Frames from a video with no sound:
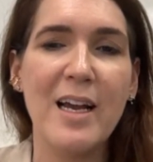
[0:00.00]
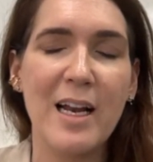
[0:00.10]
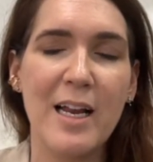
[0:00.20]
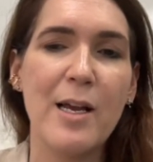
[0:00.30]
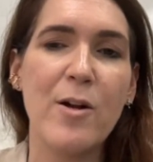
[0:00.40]

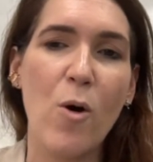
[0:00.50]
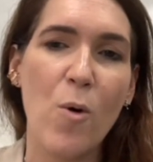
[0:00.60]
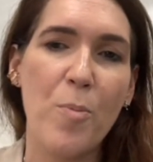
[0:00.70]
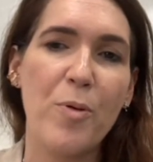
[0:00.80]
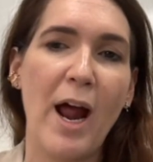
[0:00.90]

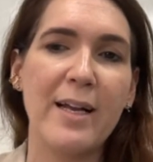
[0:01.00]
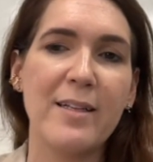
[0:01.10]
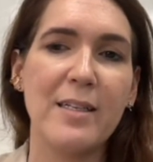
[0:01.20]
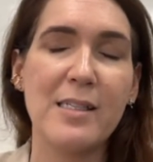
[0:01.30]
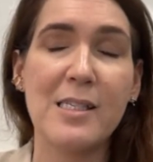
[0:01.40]
clinical
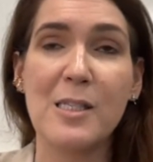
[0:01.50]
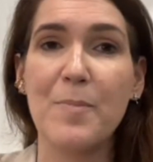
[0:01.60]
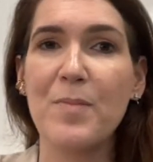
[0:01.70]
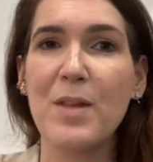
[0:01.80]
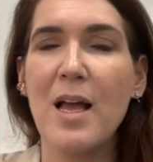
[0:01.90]
practice.
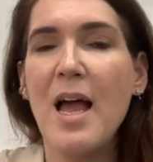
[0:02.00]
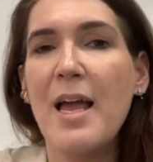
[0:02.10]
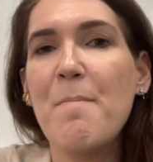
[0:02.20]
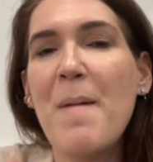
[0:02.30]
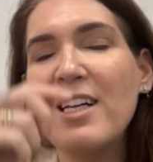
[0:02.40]

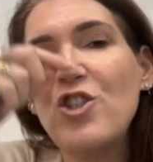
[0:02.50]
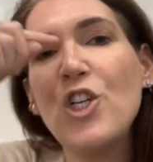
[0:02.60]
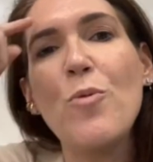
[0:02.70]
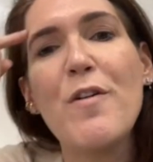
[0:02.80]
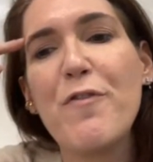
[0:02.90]

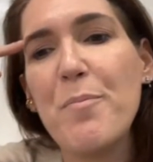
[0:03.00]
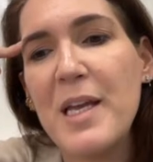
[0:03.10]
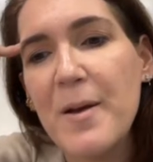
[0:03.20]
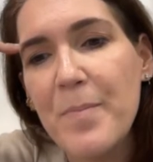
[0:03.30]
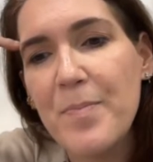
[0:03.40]
Imagine with me